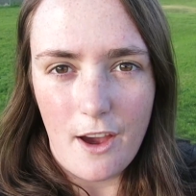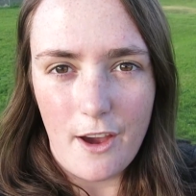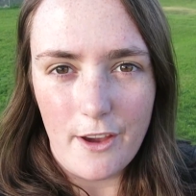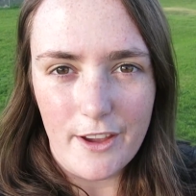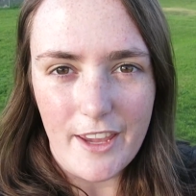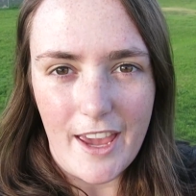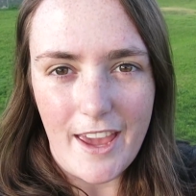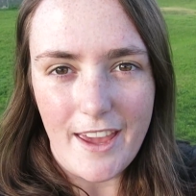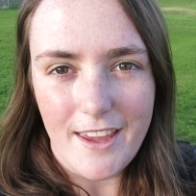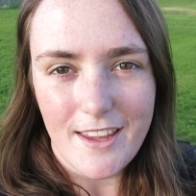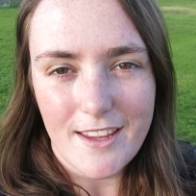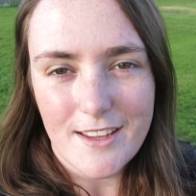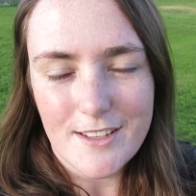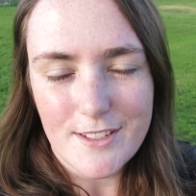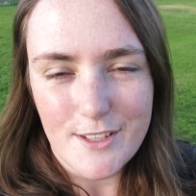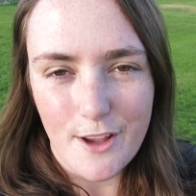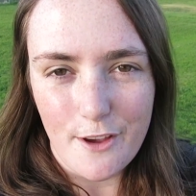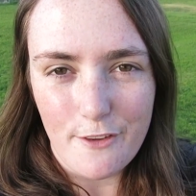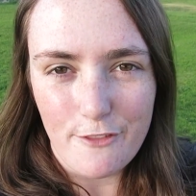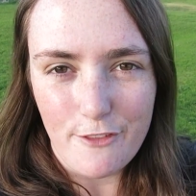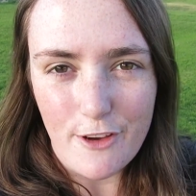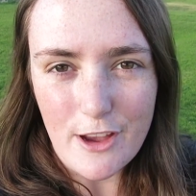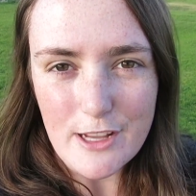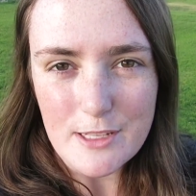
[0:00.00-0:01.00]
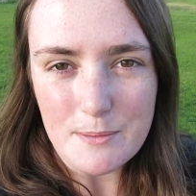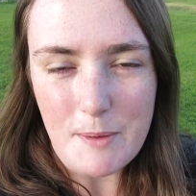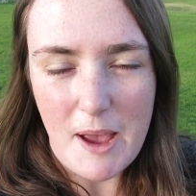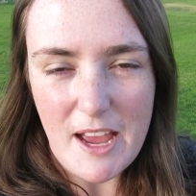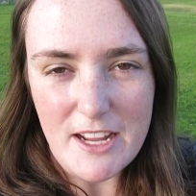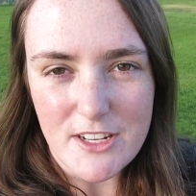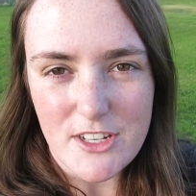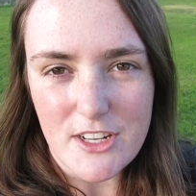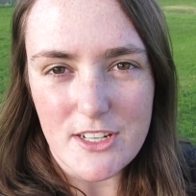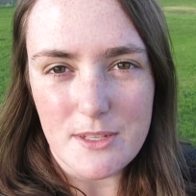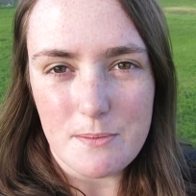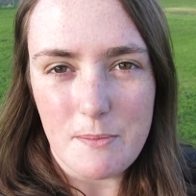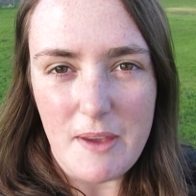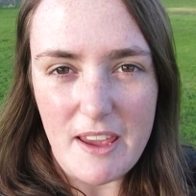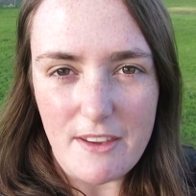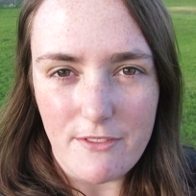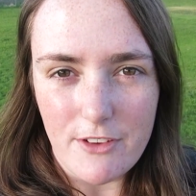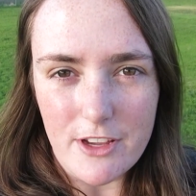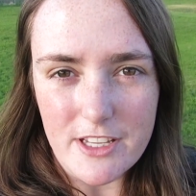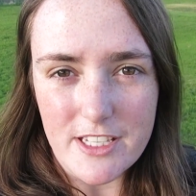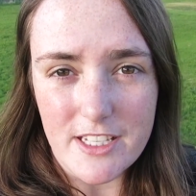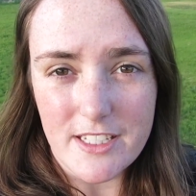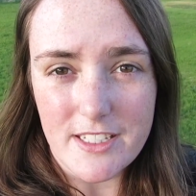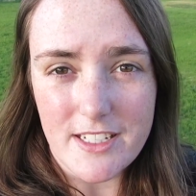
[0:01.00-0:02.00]
Okay, so first match is me
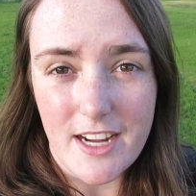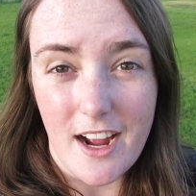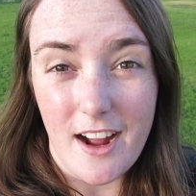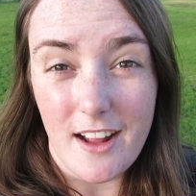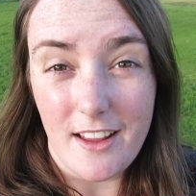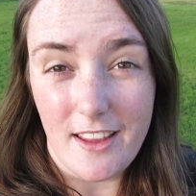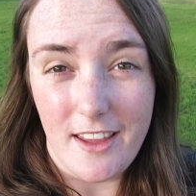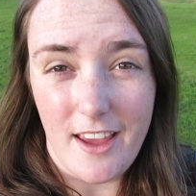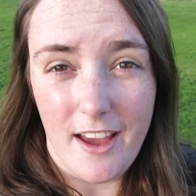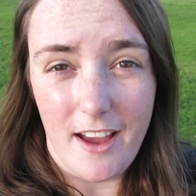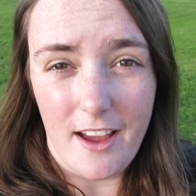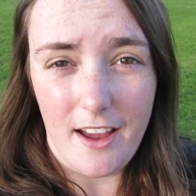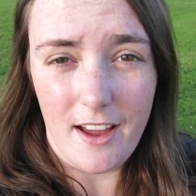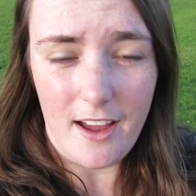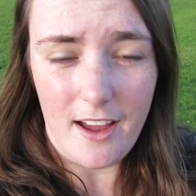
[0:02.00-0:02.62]
versus Talia.